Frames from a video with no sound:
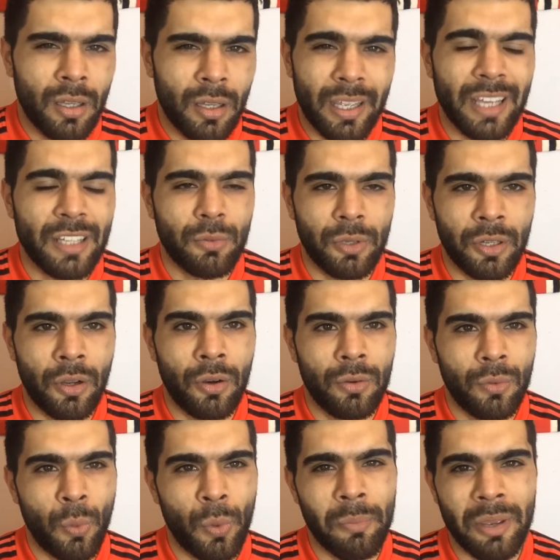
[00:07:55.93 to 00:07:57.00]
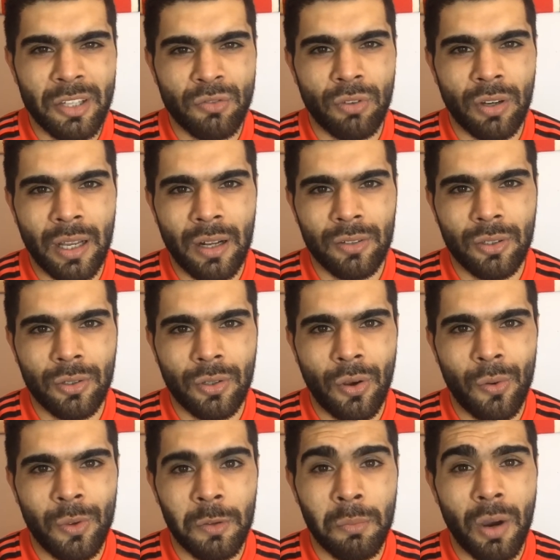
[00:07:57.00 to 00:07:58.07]
Yes, we know. We miss Ronaldo,
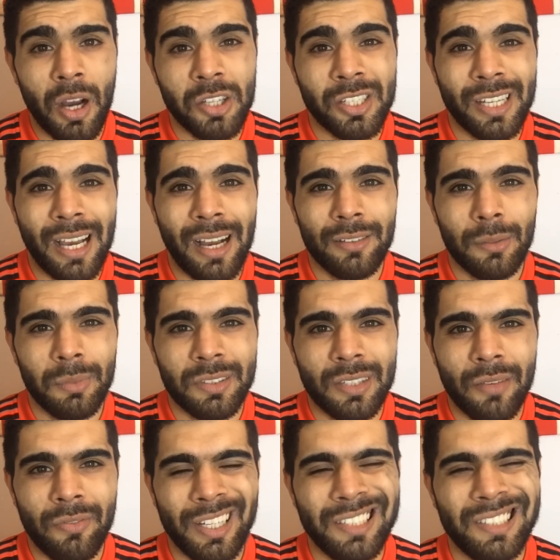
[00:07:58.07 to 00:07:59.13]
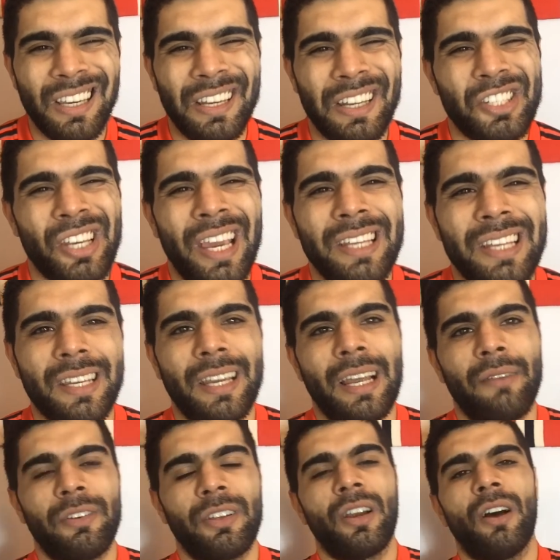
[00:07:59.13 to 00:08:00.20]
don't we? Martial number 7. Is he going to change again,
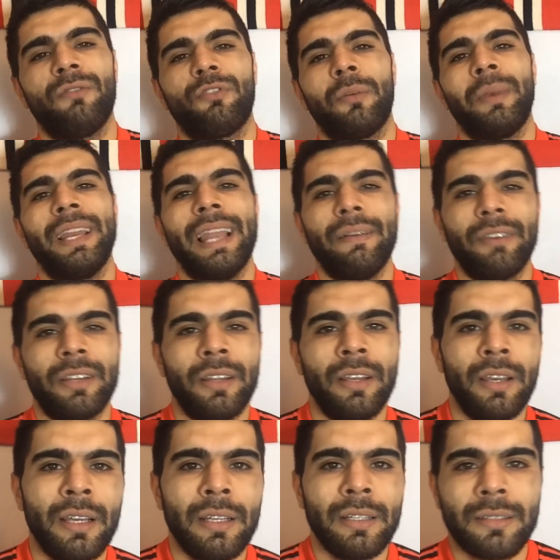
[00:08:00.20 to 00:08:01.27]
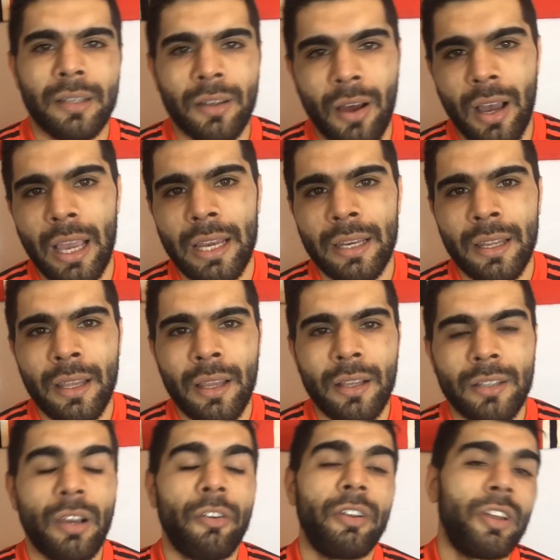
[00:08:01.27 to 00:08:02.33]
having gone from 11 to 9?
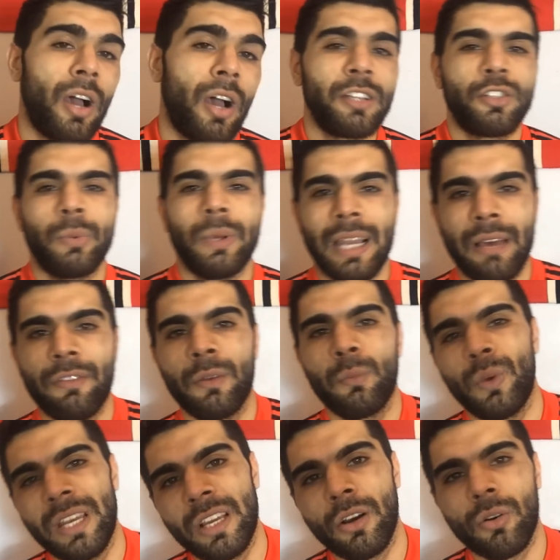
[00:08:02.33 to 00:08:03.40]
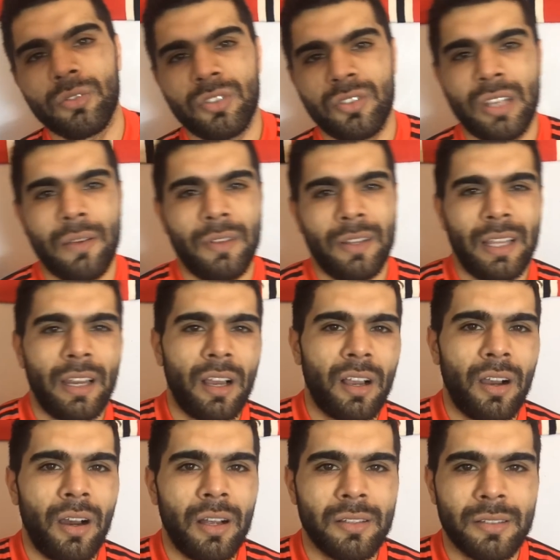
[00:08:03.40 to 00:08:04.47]
Sorry, 9 to 11. Will he go to 7? Then I
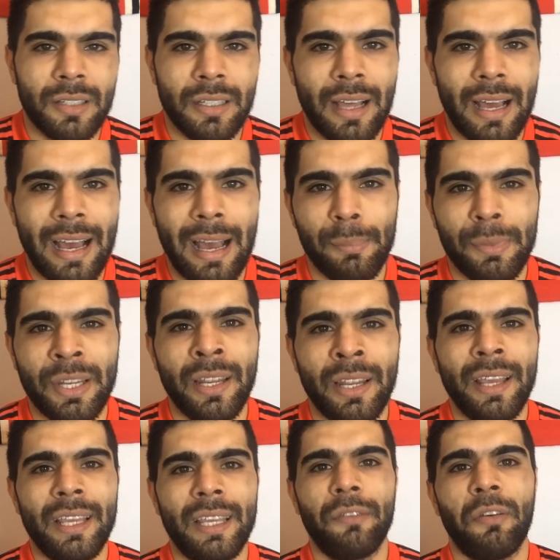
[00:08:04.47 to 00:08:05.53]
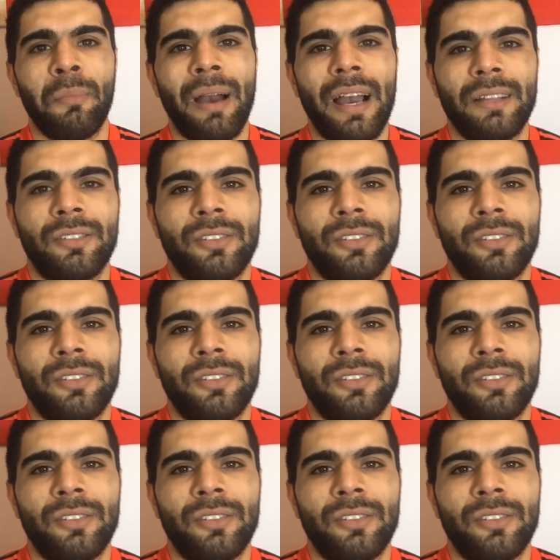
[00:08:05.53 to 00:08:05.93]
can't see that happening. Give it matter